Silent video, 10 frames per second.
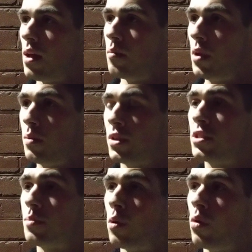And people are
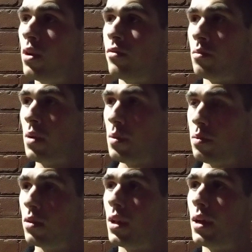supportive and
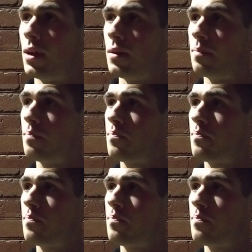people are